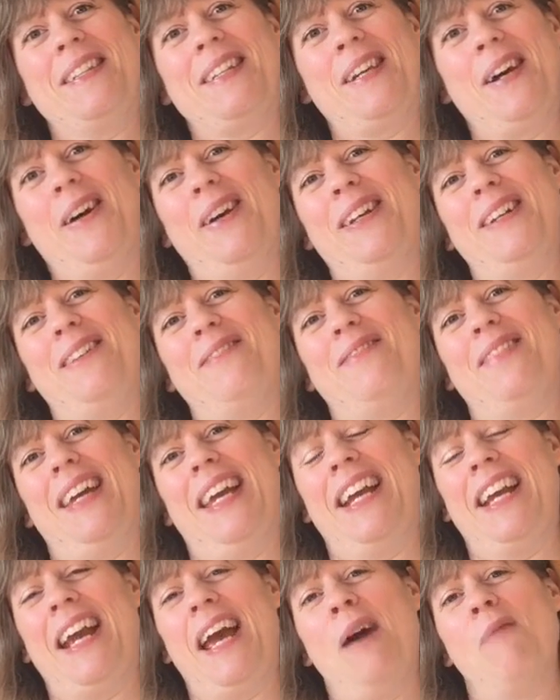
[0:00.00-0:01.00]
kind of
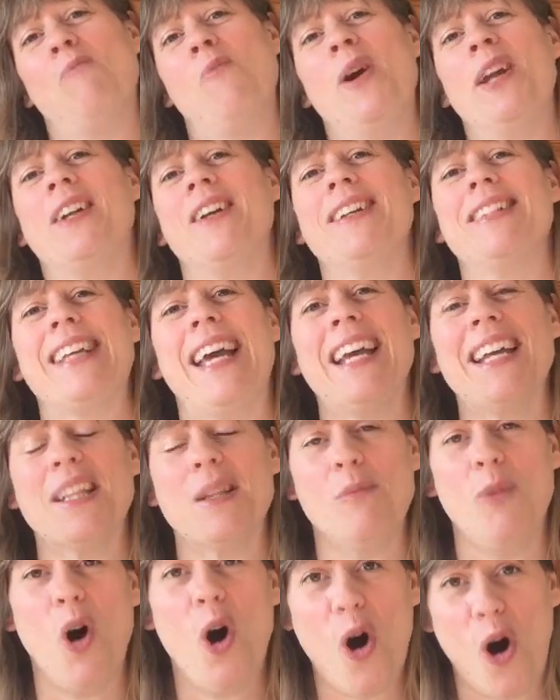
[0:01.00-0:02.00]
thing. And when I take
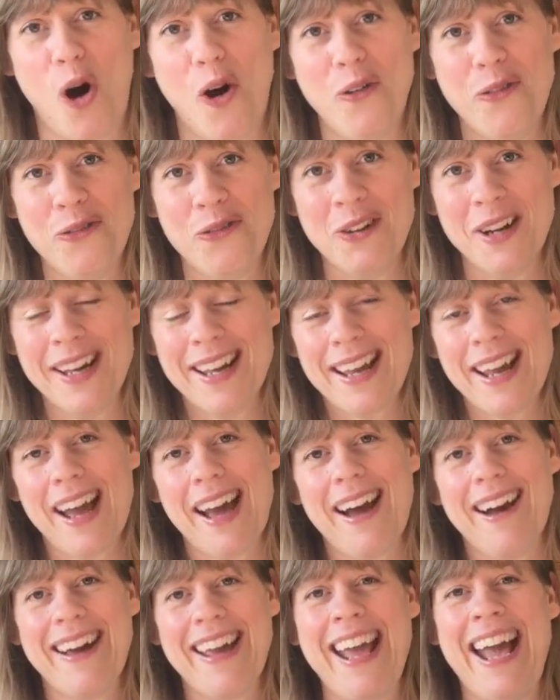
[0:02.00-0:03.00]
them off,
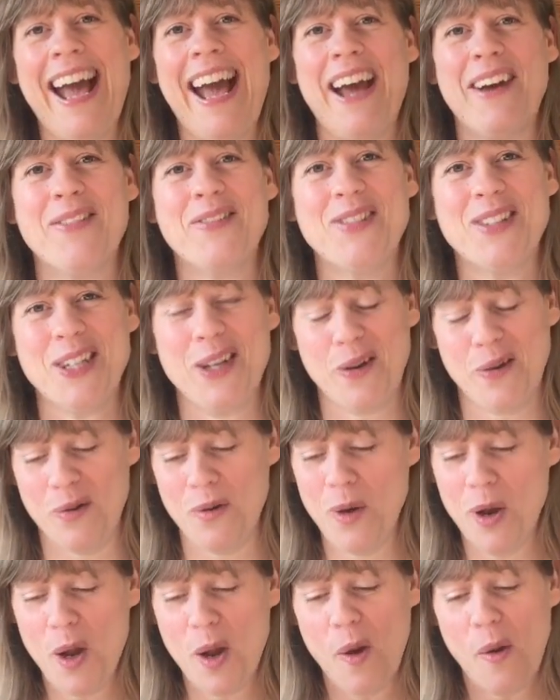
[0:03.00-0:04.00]
I have to
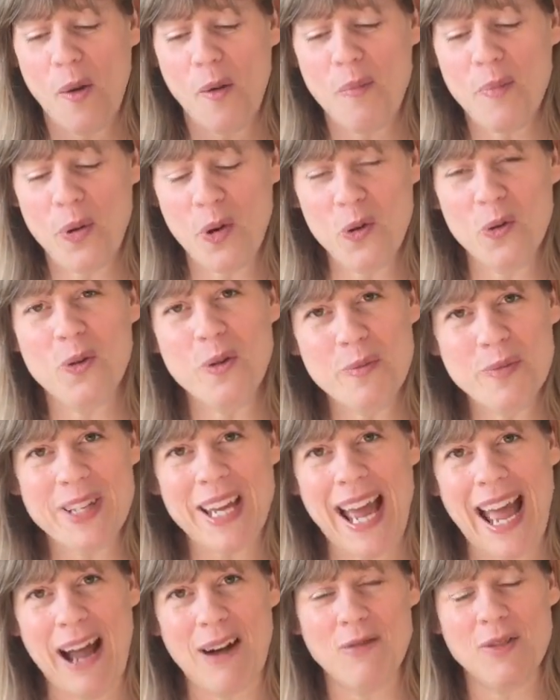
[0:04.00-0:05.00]
pull them
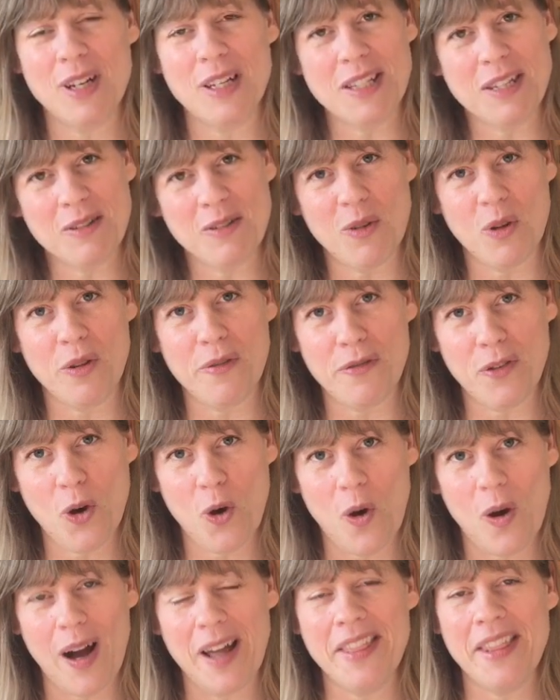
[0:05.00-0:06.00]
down until they're on the
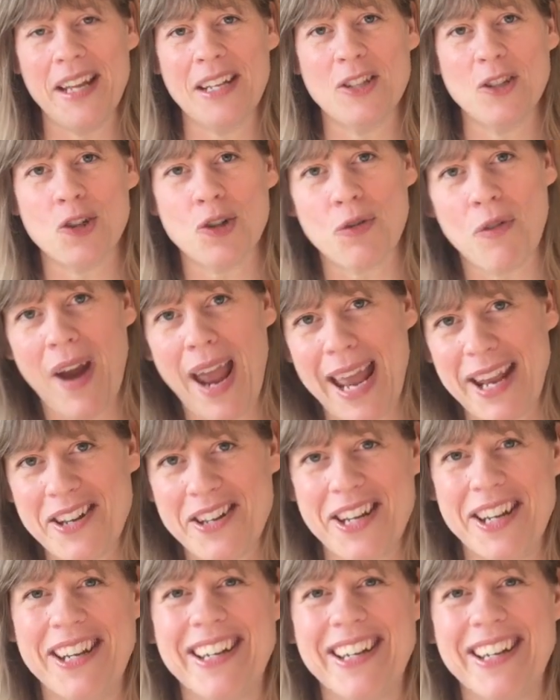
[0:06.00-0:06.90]
floor and then tread